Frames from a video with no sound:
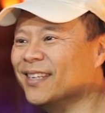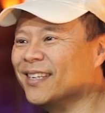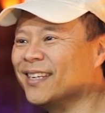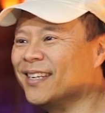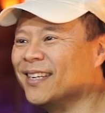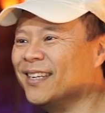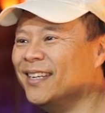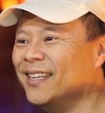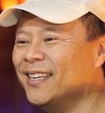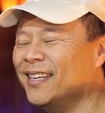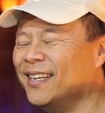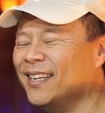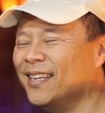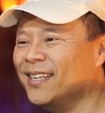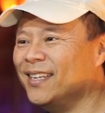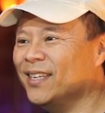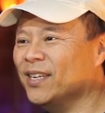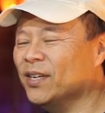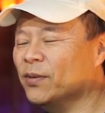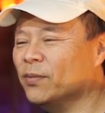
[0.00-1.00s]
like,
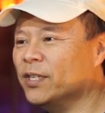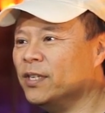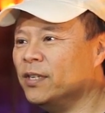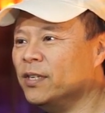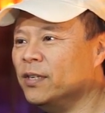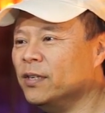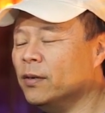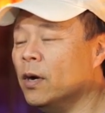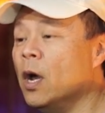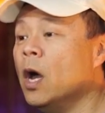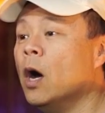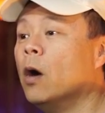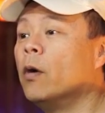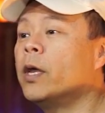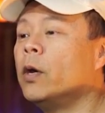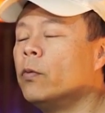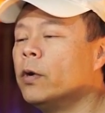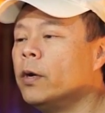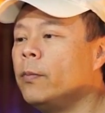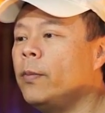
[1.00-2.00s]
you know, what to do.
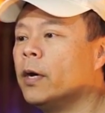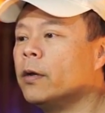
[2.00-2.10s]
Okay, what